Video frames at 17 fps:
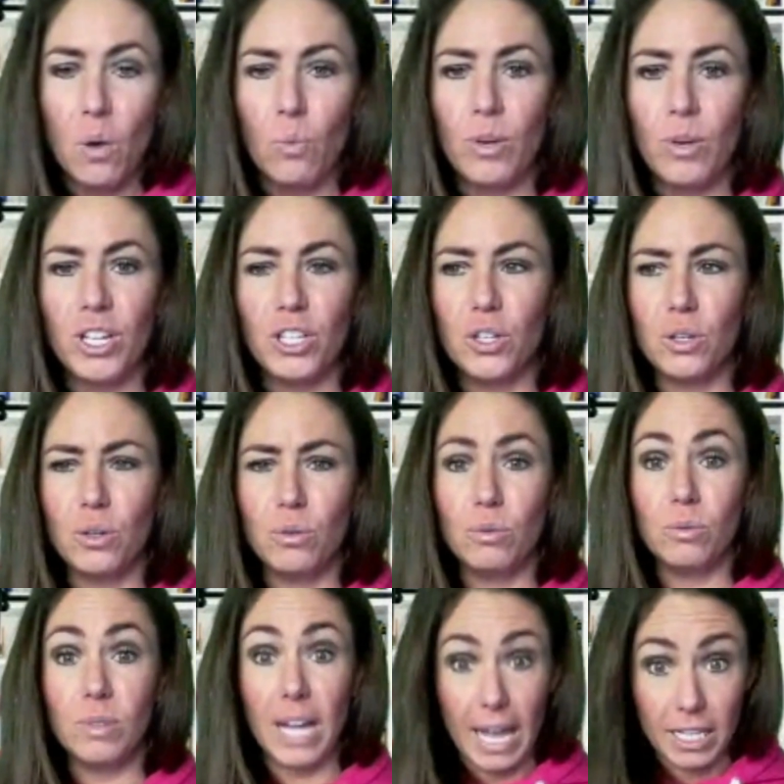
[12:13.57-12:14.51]
When
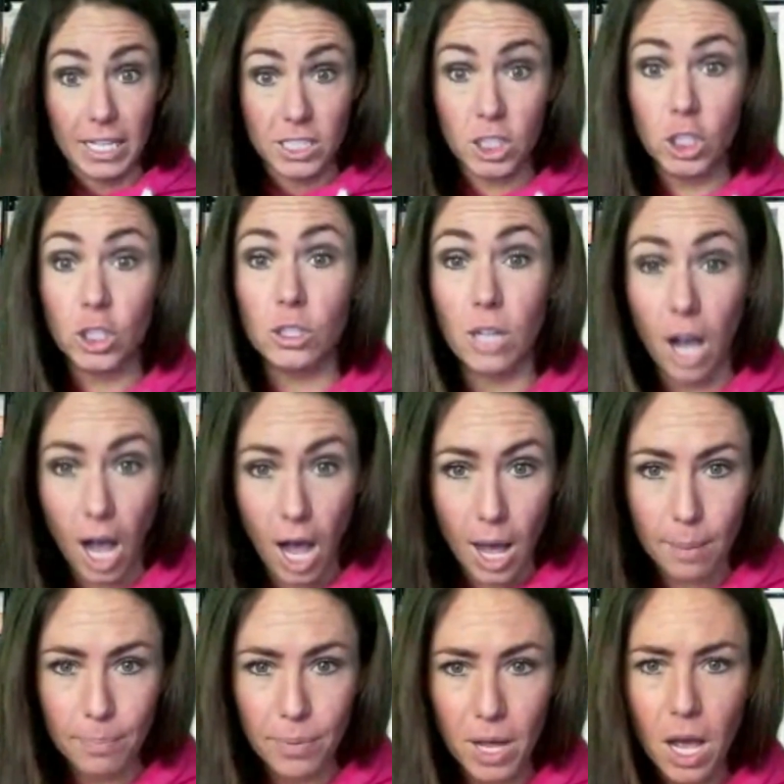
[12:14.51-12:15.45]
you
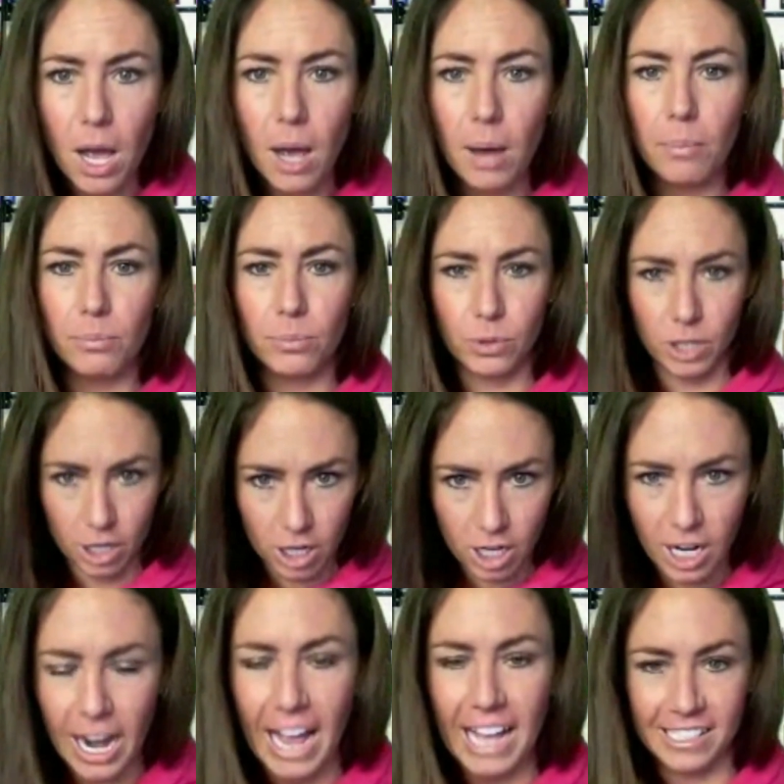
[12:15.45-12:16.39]
stop
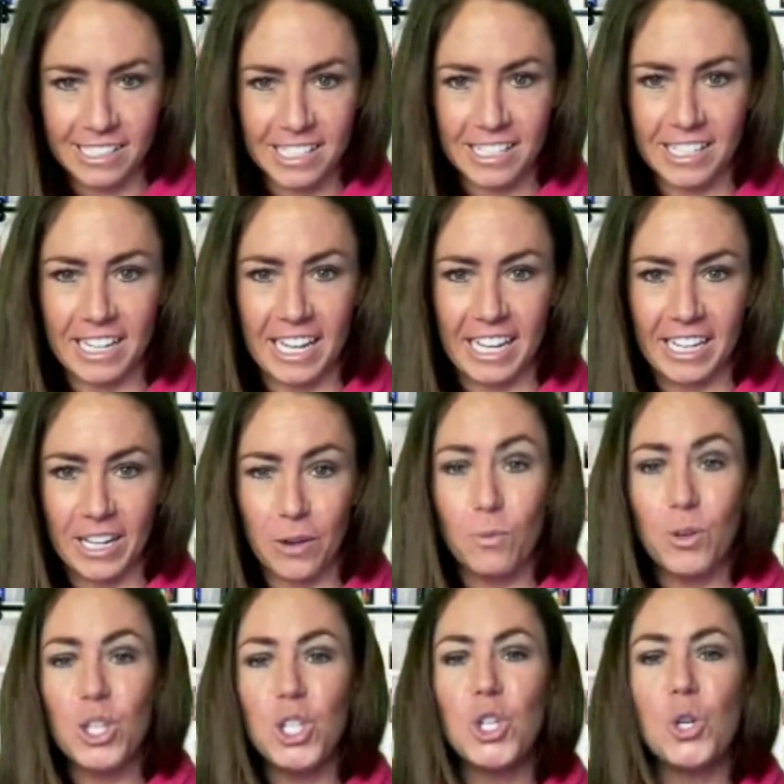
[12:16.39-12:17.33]
procrastinating,
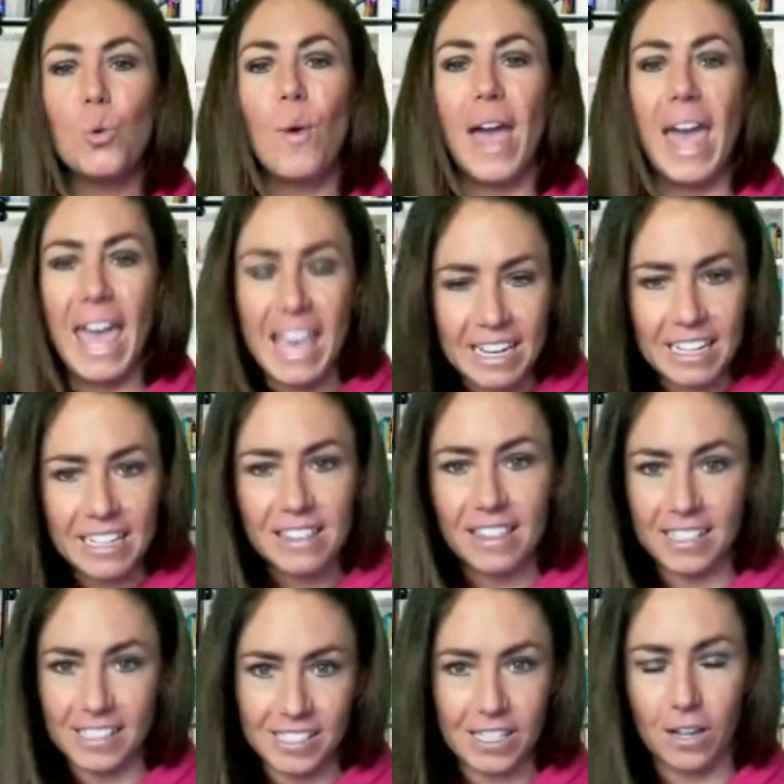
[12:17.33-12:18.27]
when you end
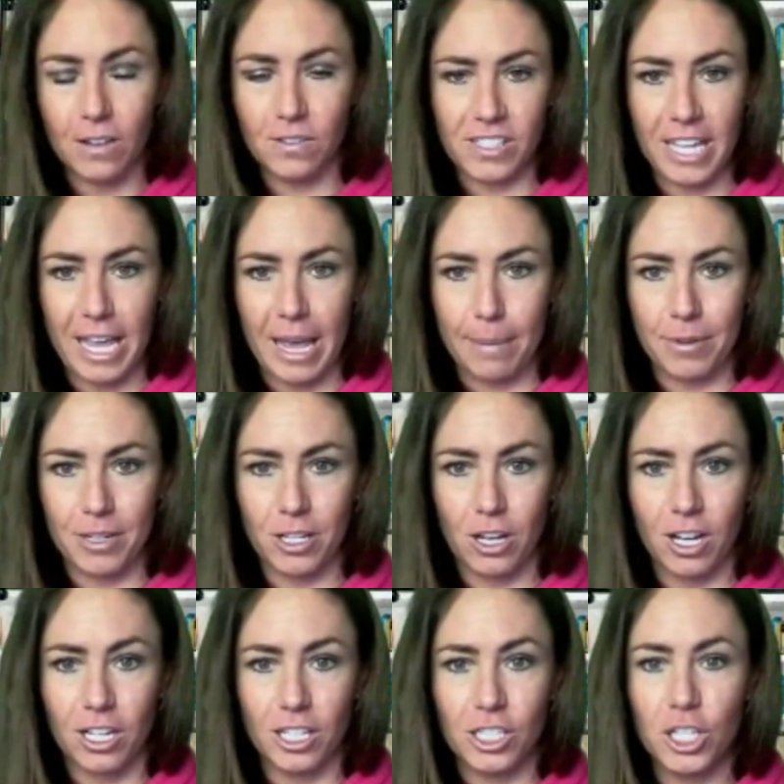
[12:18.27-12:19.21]
the self
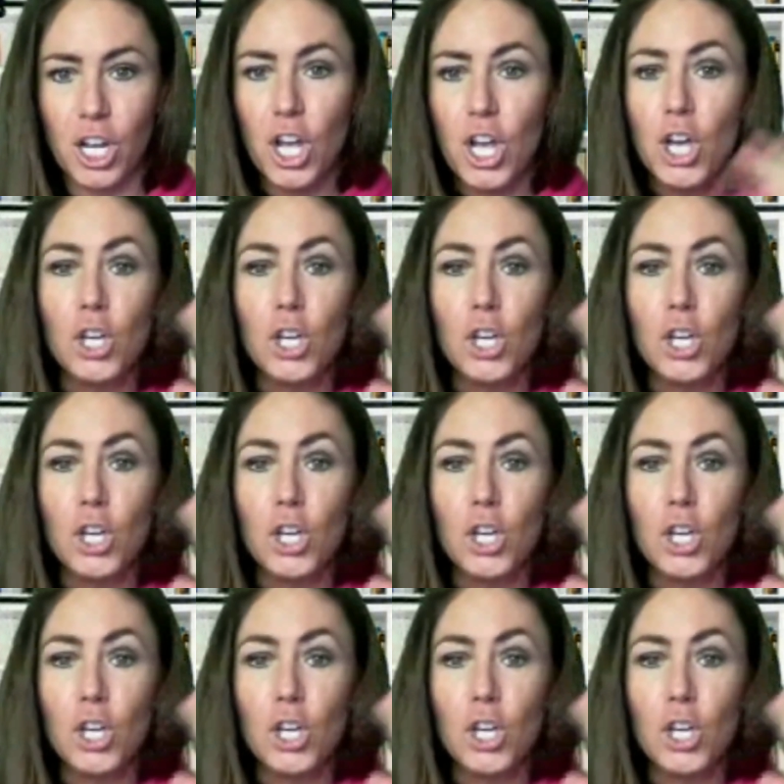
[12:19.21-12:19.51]
sabotage,